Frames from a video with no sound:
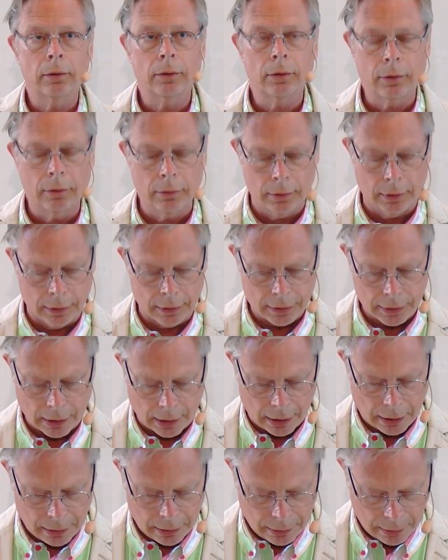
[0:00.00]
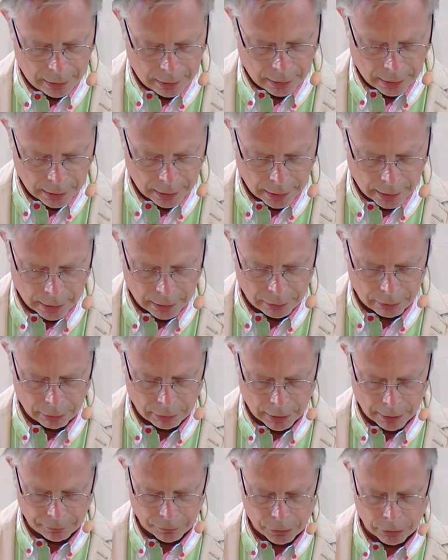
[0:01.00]
to design and to
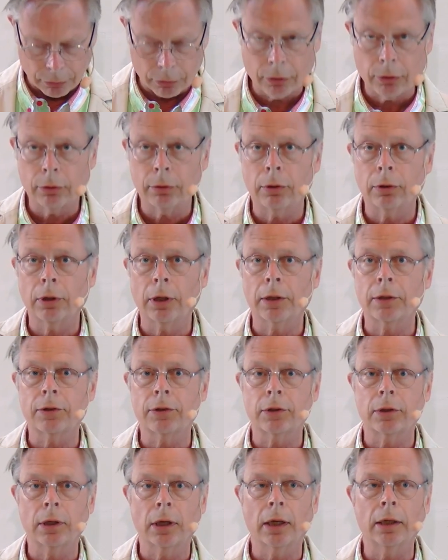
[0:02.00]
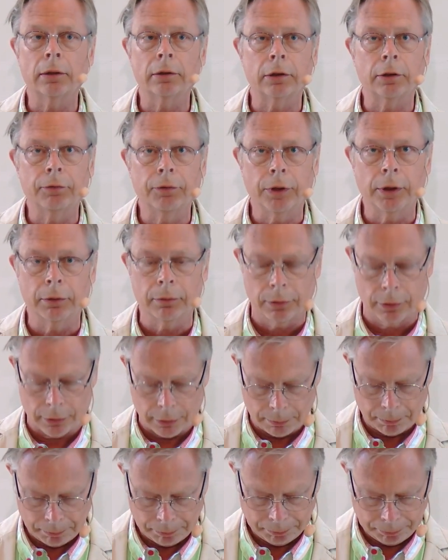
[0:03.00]
have tutorials and reviews.